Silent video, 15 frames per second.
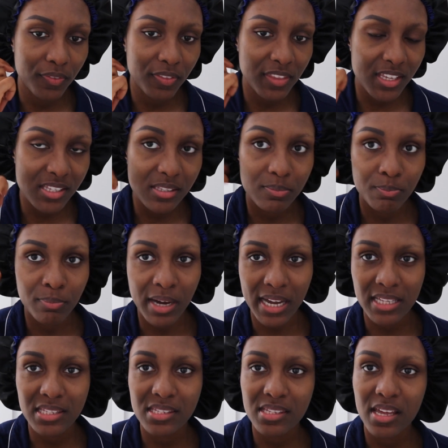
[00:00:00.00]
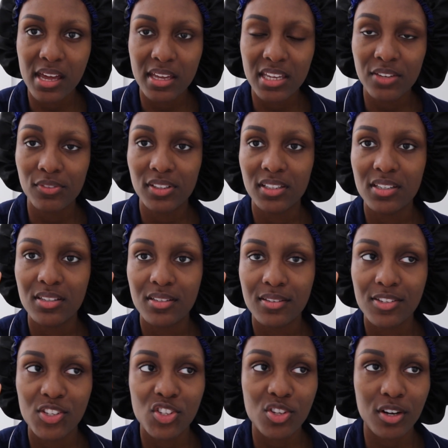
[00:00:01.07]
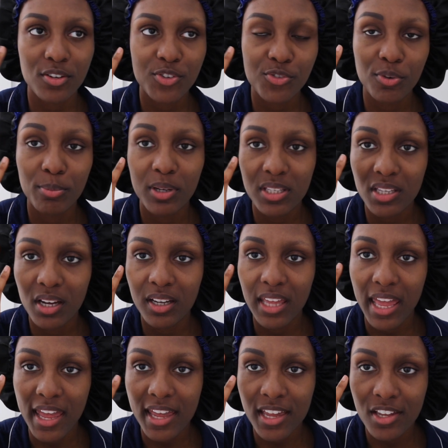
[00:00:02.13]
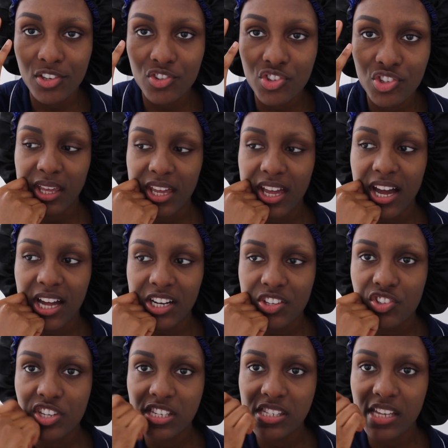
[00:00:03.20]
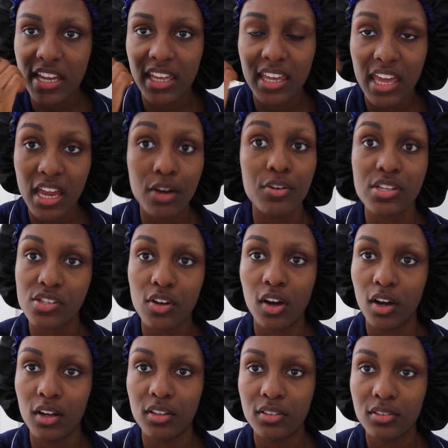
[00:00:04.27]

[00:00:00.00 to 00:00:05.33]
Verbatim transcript: this mindset even starts from a young age, it kind of just like carries on.